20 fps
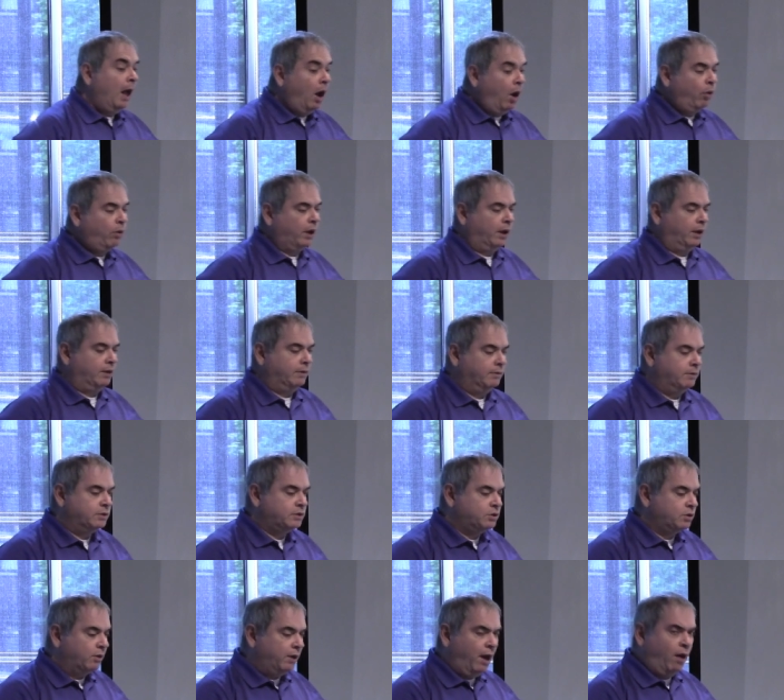Okay,
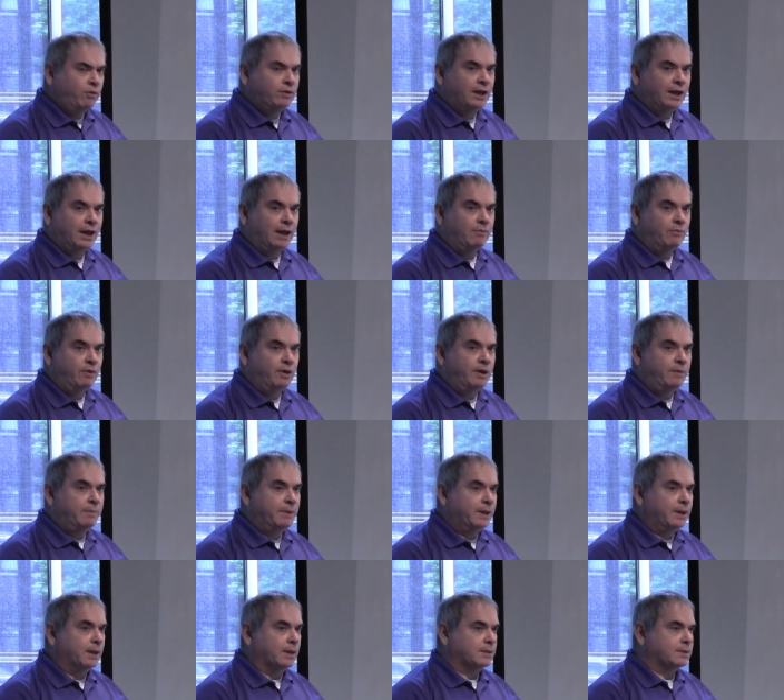so now the game really
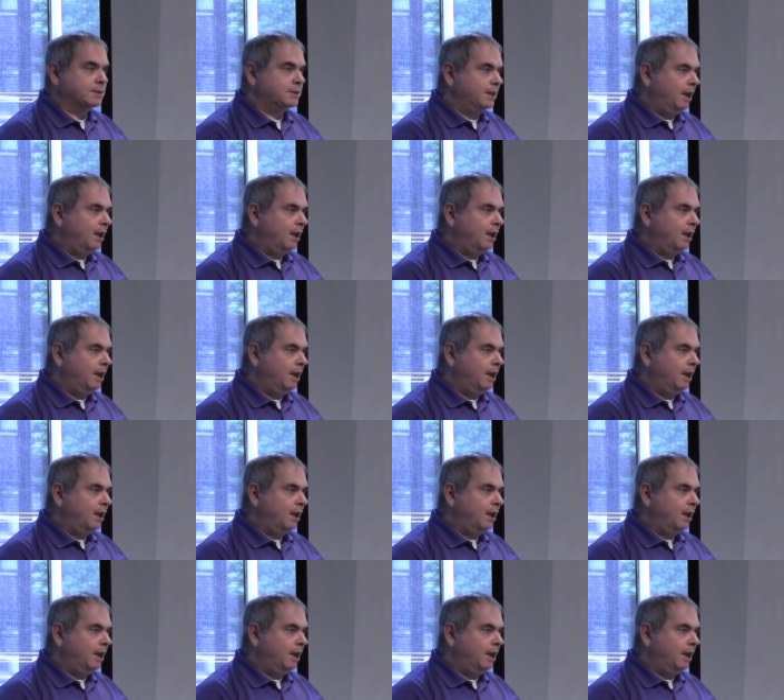begins.